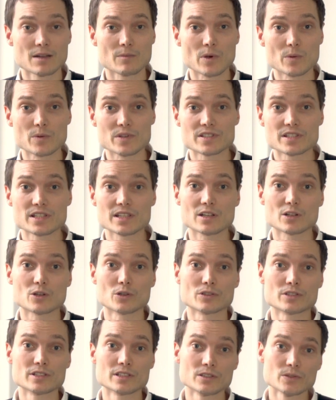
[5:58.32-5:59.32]
where we see a
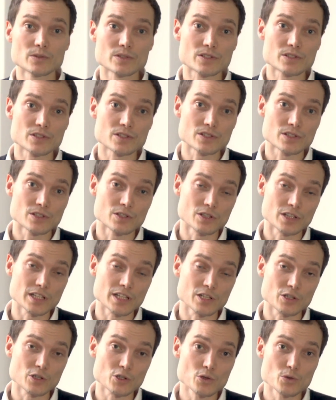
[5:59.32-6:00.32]

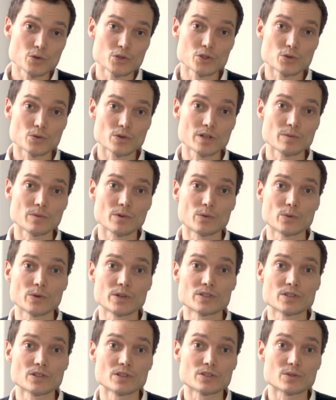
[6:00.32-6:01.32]
continuously new stream of
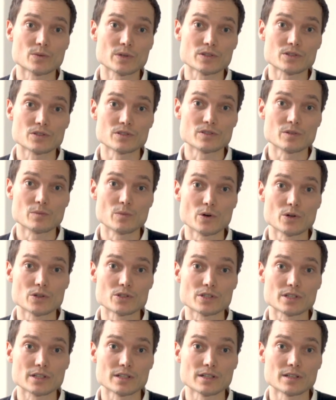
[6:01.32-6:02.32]
research questions
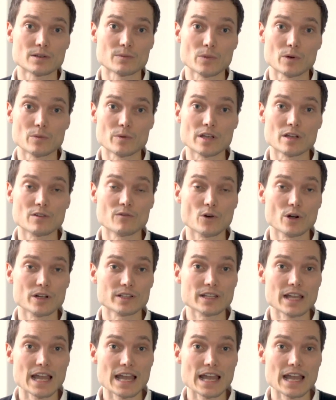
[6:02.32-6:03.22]
emerging, where we avoid